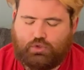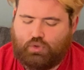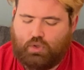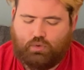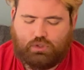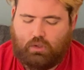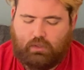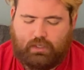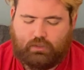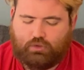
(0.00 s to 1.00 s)
untrue.
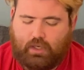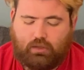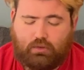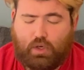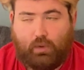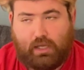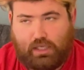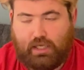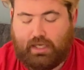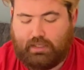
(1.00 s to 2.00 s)
Totally untrue. I don't know where
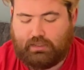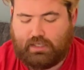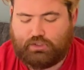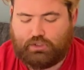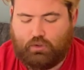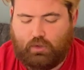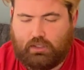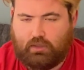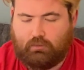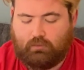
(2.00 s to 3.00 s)
you're getting that,
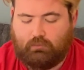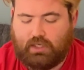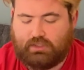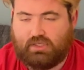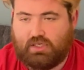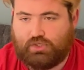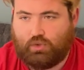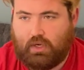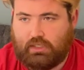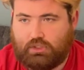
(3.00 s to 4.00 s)
Stuart. You're, but it's a
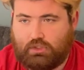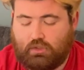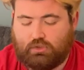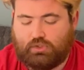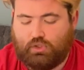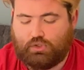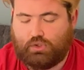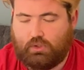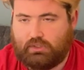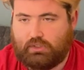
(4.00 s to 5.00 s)
disgrace. Your your
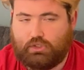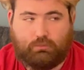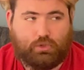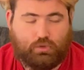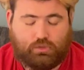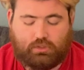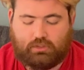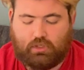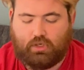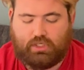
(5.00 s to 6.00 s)
sources, your producers
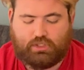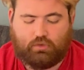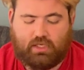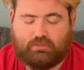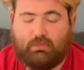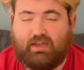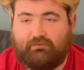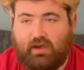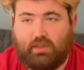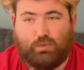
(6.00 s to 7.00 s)
are a disgrace. My
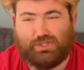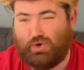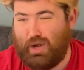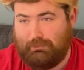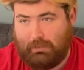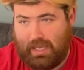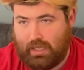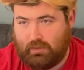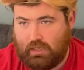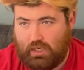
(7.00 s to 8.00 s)
father was a great
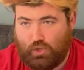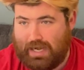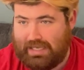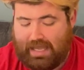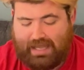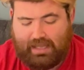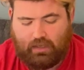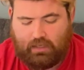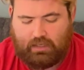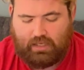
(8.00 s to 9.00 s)
man, great guy,
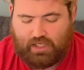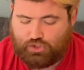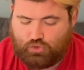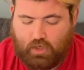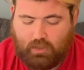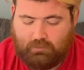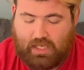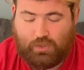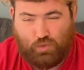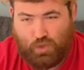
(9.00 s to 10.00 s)
a strong
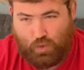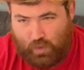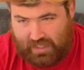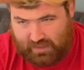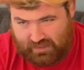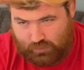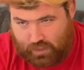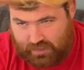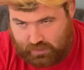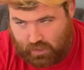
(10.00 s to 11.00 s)
man who knew weakness
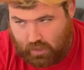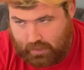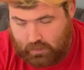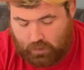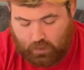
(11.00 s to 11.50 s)
when he saw it.